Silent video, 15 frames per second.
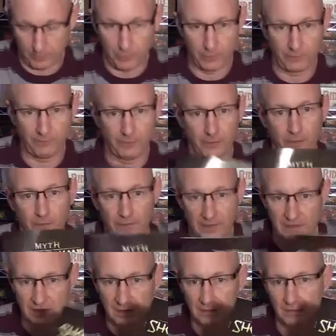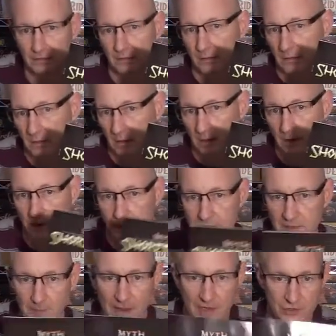book for this
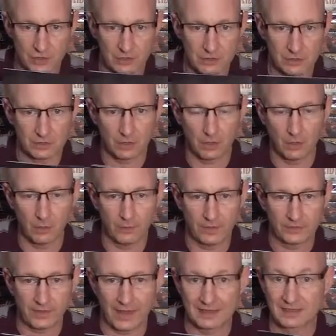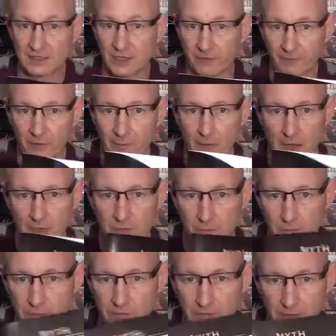expansion. So this has different
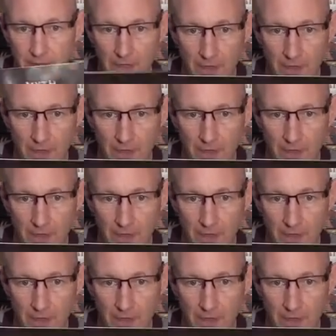modules than the